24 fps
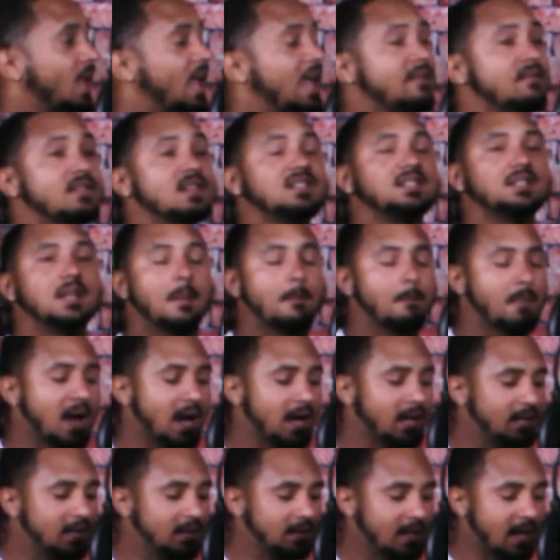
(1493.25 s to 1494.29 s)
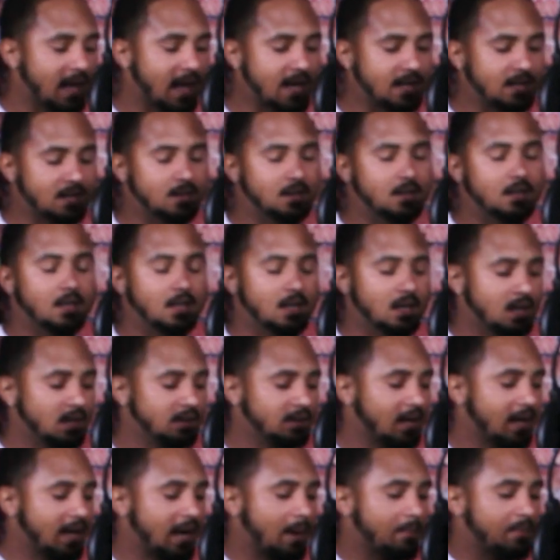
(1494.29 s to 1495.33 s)
If it's somebody that
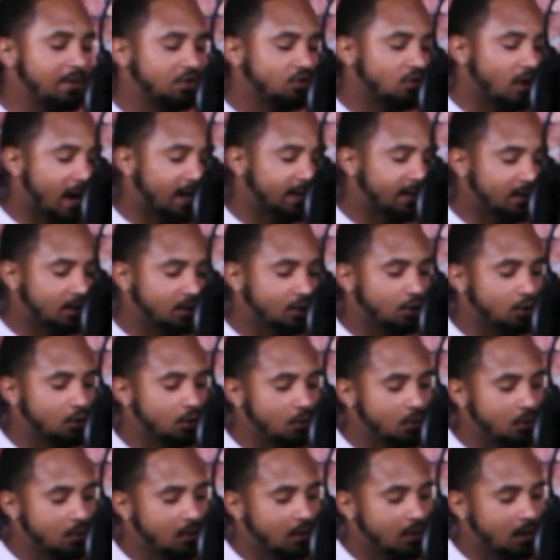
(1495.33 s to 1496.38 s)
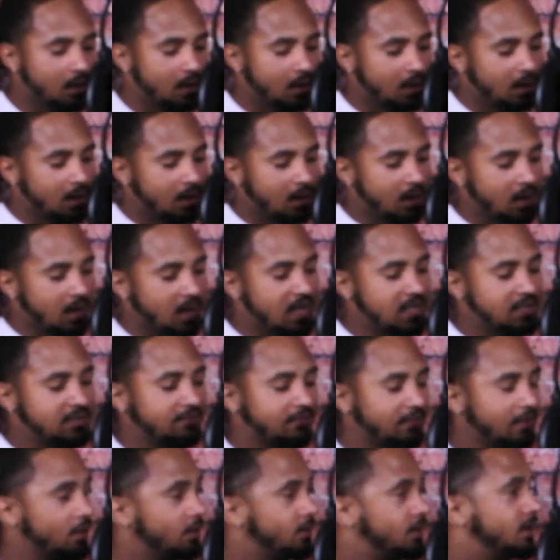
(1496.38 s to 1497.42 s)
I'm attracted to, it's
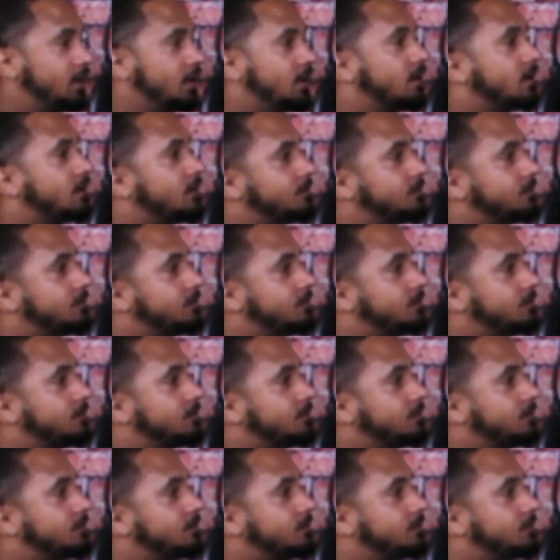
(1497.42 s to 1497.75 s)
flirting.